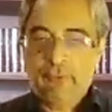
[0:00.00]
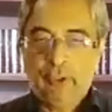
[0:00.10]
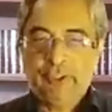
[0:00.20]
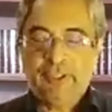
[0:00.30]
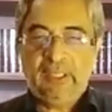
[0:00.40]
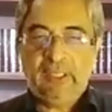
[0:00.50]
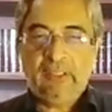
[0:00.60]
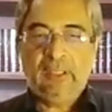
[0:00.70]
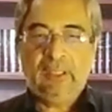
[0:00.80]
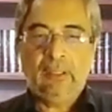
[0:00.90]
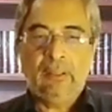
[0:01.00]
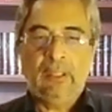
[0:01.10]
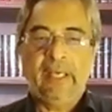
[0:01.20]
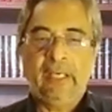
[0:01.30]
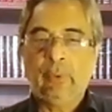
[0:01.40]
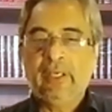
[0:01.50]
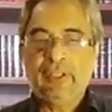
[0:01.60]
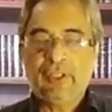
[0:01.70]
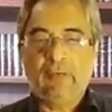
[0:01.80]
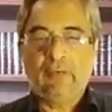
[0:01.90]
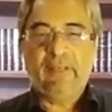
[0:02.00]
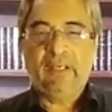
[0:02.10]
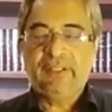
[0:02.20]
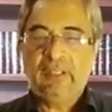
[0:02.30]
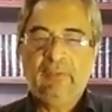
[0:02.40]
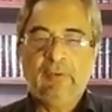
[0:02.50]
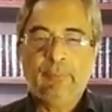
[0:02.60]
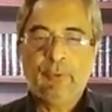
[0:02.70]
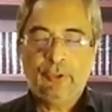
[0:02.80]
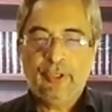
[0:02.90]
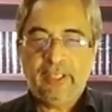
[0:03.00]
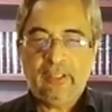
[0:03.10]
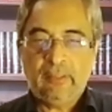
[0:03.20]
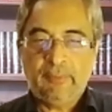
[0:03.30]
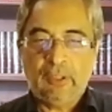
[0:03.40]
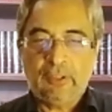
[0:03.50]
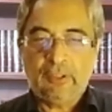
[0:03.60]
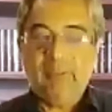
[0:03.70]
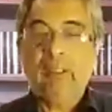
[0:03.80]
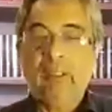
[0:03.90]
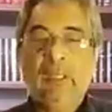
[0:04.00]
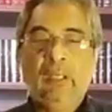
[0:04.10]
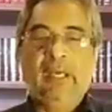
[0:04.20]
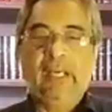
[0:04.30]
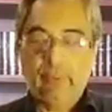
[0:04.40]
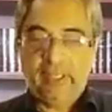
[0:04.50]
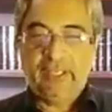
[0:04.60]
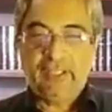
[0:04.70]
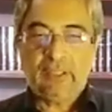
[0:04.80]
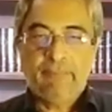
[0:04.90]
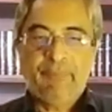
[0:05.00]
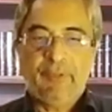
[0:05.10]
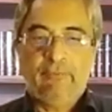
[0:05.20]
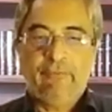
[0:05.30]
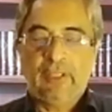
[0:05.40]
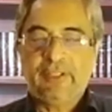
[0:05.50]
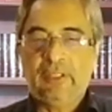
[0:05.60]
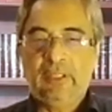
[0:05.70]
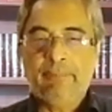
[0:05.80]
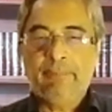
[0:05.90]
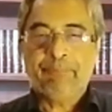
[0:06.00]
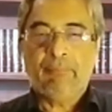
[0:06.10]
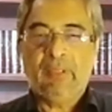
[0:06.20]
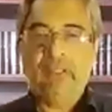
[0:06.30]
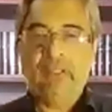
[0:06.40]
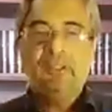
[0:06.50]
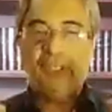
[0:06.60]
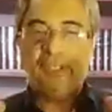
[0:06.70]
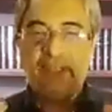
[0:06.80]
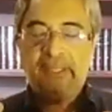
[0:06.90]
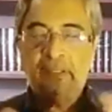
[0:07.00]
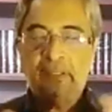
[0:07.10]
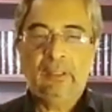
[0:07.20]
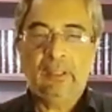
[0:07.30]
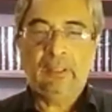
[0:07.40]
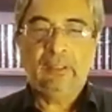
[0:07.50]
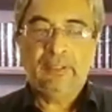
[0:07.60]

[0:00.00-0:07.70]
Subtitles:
course, the advocates of fallacy, they were put to death because of being advocates of falsity, but generally the